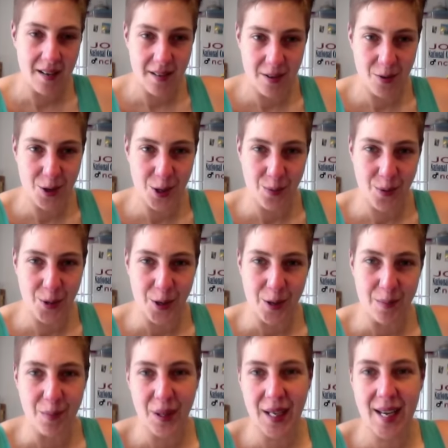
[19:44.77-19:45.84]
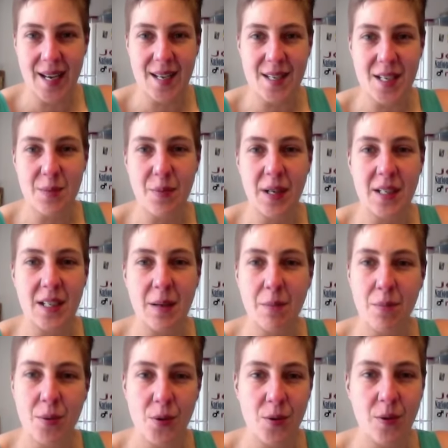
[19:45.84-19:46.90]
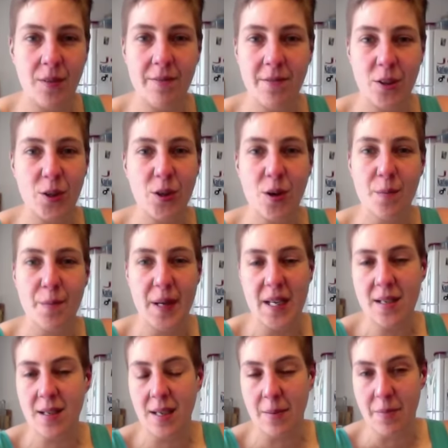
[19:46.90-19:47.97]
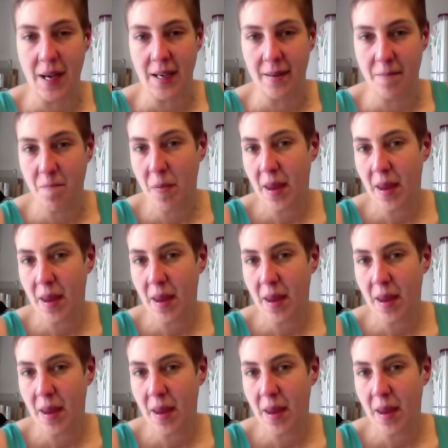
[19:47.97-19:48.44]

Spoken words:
used to put on plays depicting brutal, vulgar, beastly men,